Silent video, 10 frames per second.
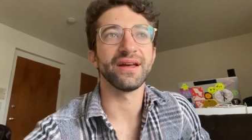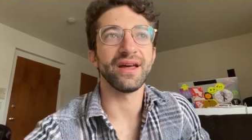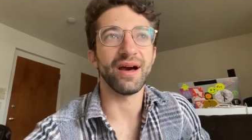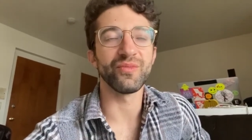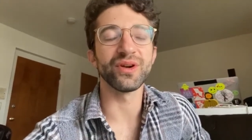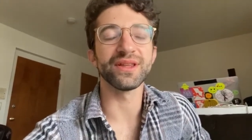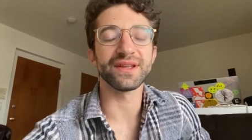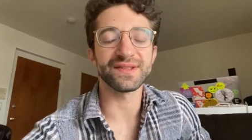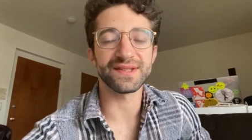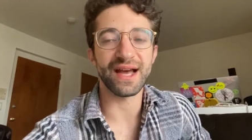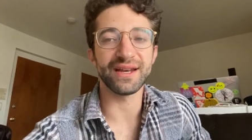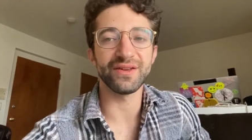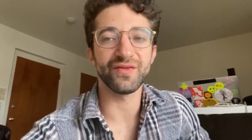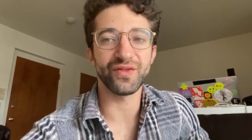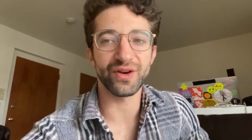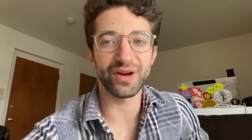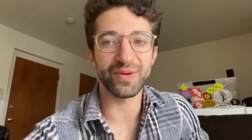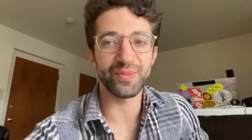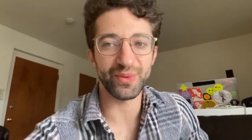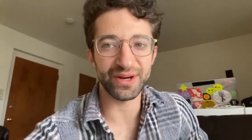I'm really excited for
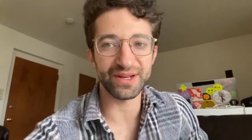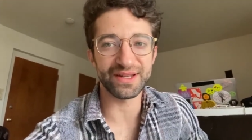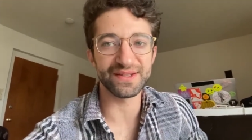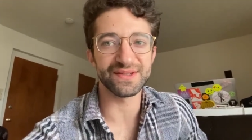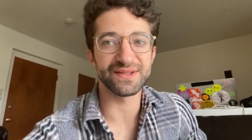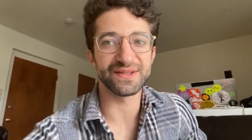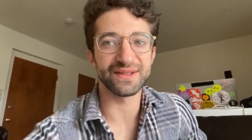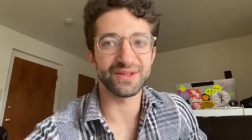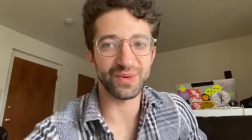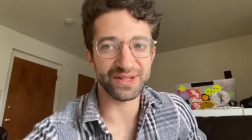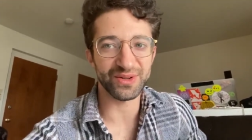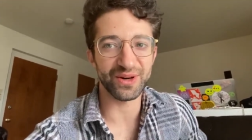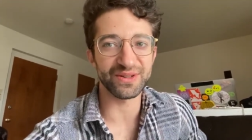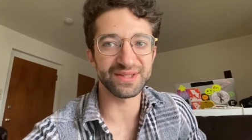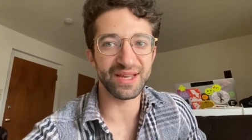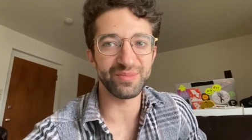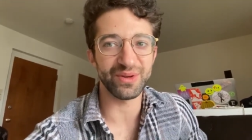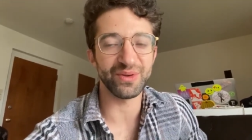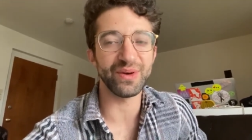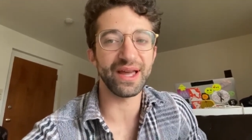Brittany's directorial
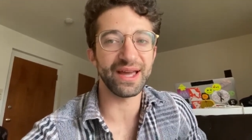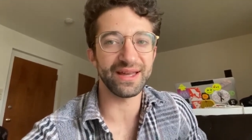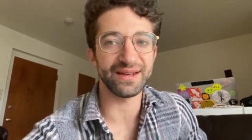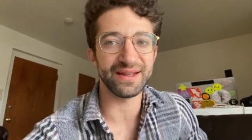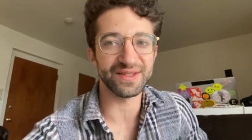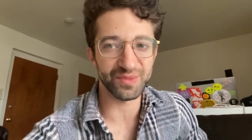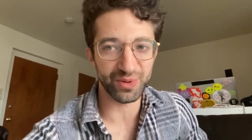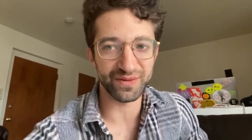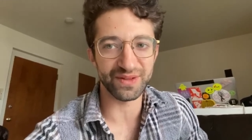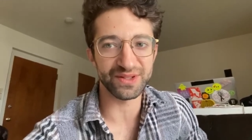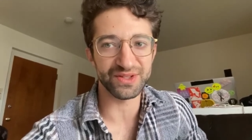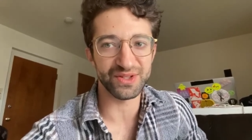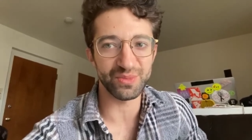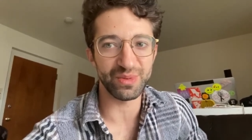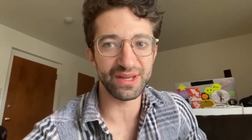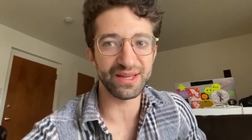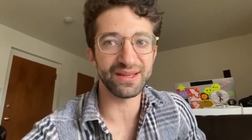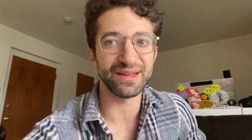debut, and it's a privilege to be